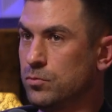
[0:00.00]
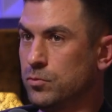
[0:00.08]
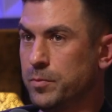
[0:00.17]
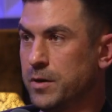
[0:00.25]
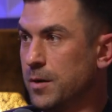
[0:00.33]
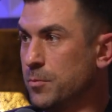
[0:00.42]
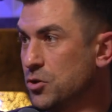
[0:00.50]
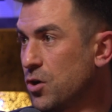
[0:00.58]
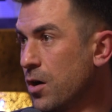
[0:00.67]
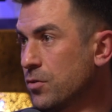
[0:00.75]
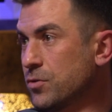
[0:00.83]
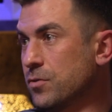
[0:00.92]
become a
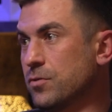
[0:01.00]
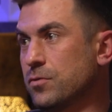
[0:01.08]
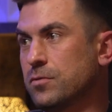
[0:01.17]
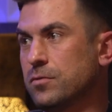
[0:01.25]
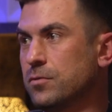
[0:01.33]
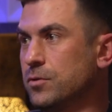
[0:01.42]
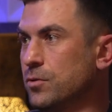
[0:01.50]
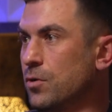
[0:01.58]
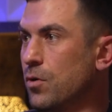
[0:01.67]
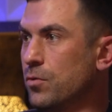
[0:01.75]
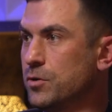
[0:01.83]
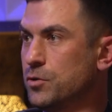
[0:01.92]
doctor, you
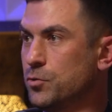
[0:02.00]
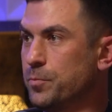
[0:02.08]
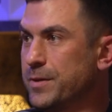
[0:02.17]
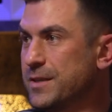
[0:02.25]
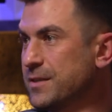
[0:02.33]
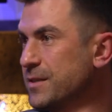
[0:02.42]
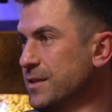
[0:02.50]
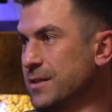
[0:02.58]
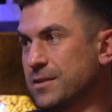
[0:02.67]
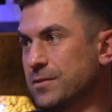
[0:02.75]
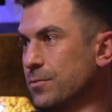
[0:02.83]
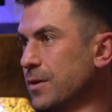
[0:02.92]
go into
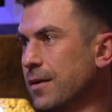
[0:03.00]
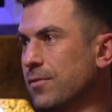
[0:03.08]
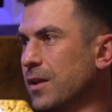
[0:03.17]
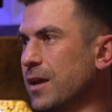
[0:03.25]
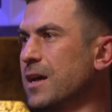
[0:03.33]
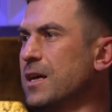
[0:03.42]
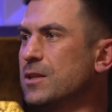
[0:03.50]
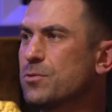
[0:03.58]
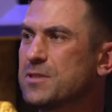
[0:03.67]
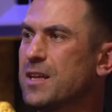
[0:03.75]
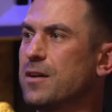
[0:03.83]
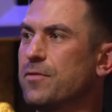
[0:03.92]
business, whatever. Like there was
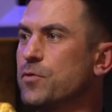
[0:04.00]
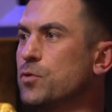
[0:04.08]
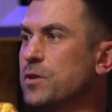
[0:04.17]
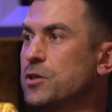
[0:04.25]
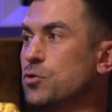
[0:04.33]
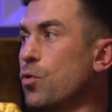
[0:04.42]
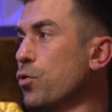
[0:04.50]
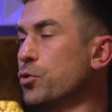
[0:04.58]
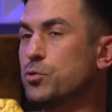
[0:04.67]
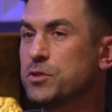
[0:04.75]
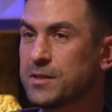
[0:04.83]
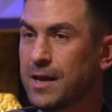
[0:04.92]
like a few things, or you
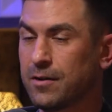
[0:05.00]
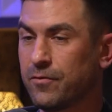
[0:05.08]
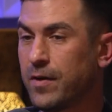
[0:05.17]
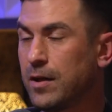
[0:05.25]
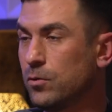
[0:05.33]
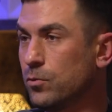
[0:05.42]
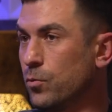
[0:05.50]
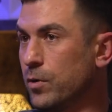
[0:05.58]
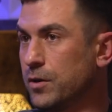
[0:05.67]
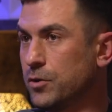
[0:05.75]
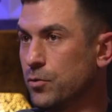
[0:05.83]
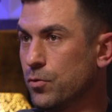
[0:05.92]
just kind of follow
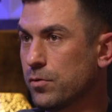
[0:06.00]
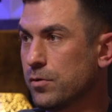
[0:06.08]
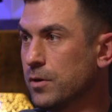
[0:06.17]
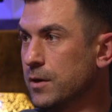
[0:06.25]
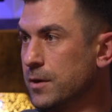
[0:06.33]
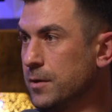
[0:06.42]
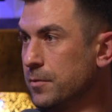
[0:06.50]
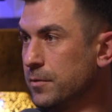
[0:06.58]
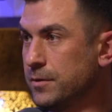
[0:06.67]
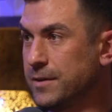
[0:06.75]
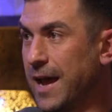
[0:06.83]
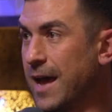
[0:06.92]
what your
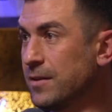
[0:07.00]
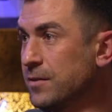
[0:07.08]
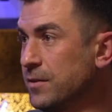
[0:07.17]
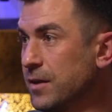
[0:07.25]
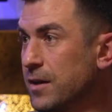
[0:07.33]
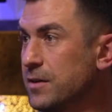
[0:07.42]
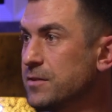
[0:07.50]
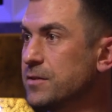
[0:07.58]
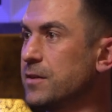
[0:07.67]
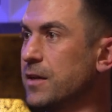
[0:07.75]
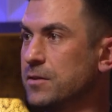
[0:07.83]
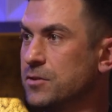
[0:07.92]
dad does
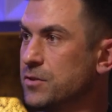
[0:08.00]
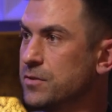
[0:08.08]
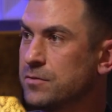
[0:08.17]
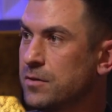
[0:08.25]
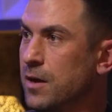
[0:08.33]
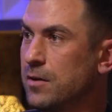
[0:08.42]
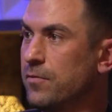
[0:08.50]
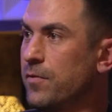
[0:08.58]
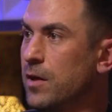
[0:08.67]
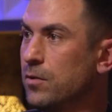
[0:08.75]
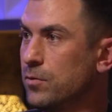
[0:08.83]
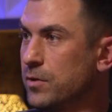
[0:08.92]
and just kind of
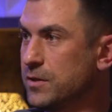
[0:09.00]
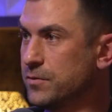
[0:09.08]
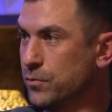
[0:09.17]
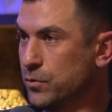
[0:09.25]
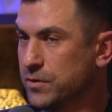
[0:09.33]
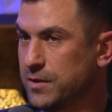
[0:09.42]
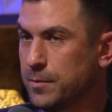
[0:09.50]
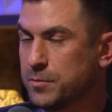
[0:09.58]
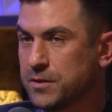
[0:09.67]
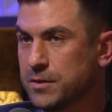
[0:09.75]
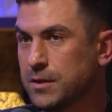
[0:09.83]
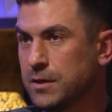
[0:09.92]
follow his
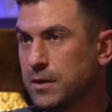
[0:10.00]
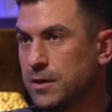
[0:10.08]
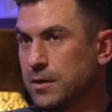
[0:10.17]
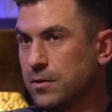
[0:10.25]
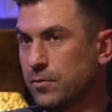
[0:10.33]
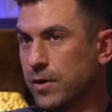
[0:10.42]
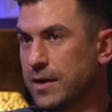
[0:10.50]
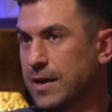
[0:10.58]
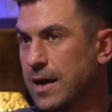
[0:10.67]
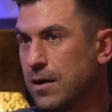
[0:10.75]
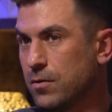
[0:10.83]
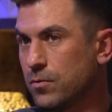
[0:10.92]
footsteps. Right
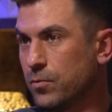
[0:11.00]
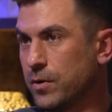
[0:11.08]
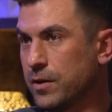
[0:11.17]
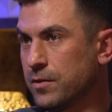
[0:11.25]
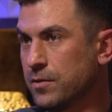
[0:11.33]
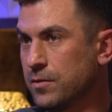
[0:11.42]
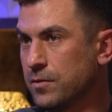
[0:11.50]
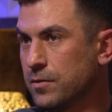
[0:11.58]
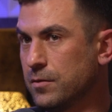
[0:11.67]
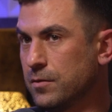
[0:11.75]
now, with